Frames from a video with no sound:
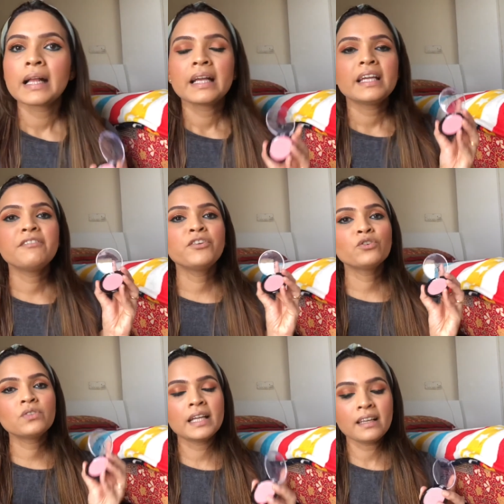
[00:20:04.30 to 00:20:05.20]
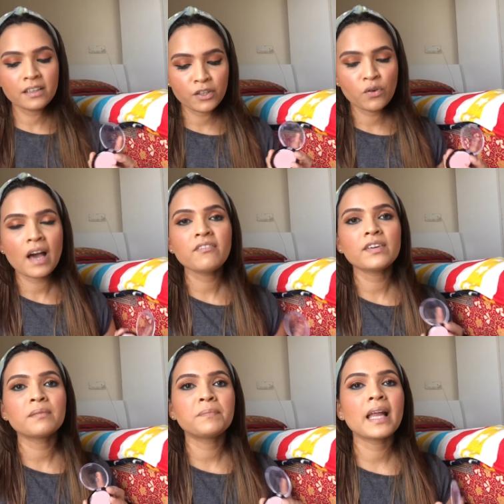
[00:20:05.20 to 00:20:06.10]
If you think you have
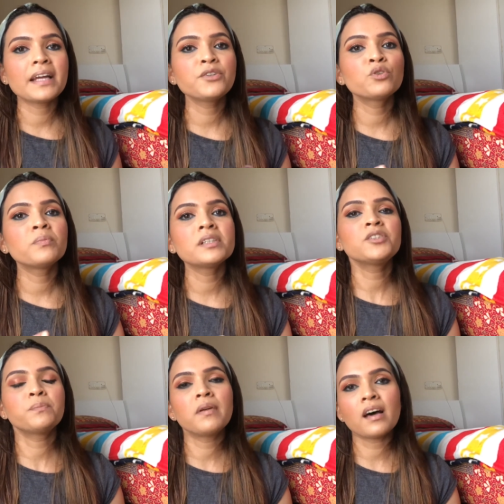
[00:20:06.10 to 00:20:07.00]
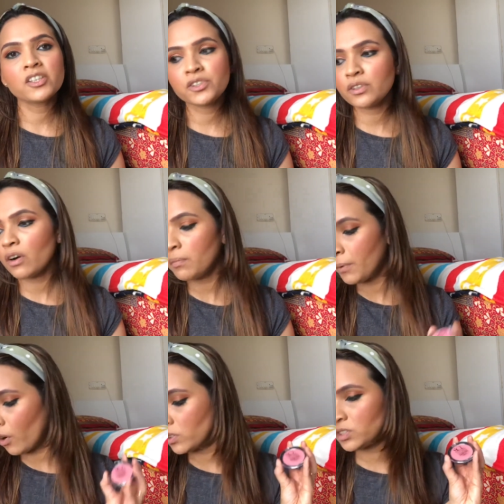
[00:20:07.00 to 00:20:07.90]
applied too much blush or
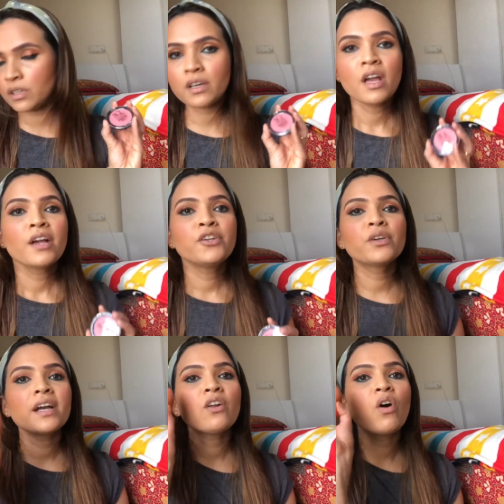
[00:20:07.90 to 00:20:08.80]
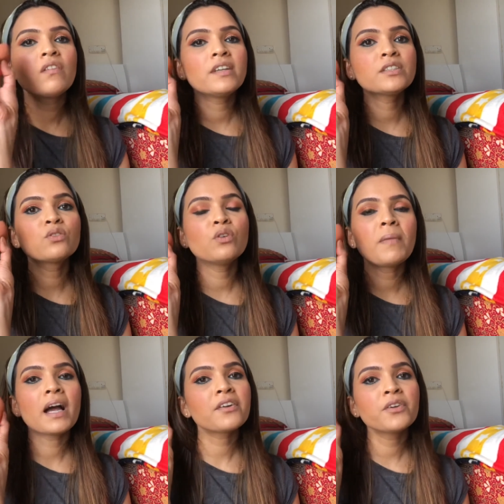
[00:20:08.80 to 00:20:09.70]
bronzer, you can always go
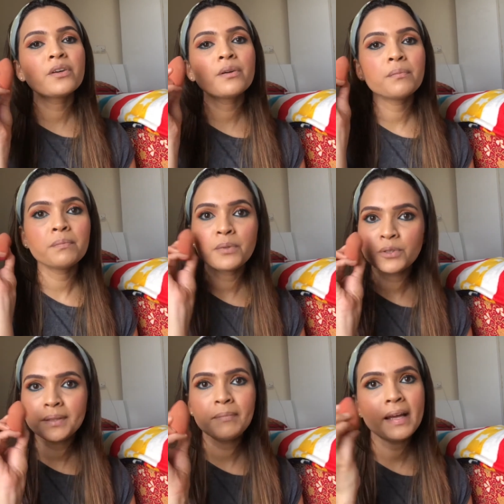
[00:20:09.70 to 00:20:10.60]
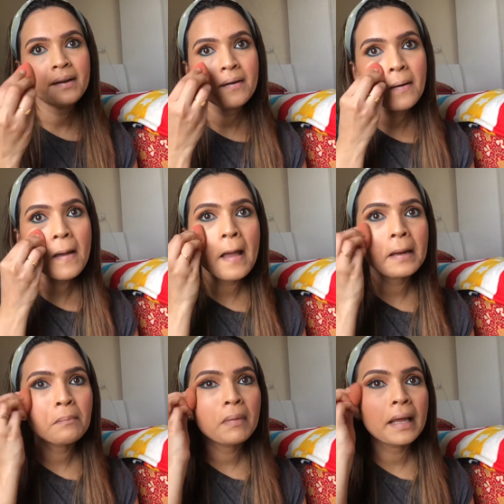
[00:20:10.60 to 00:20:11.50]
back to your beauty blender
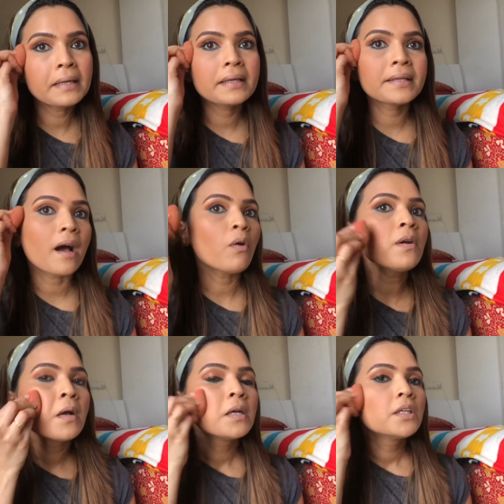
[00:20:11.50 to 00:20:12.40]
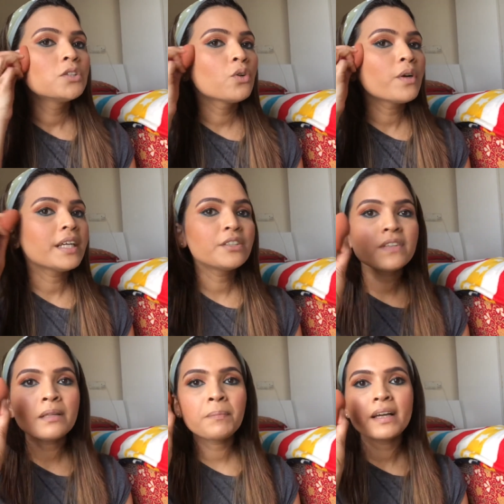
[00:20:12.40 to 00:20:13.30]
and blend it out so it
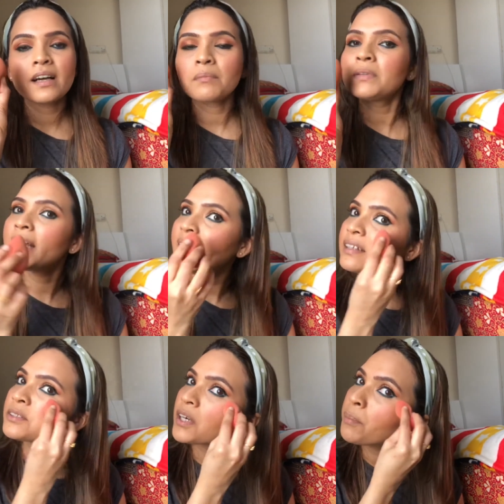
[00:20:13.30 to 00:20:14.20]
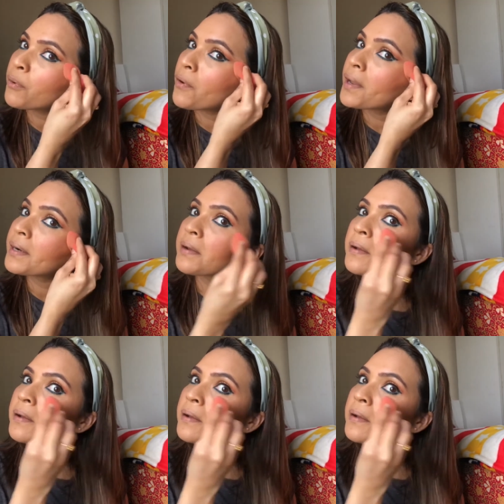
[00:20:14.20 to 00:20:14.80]
will pick up the extra product.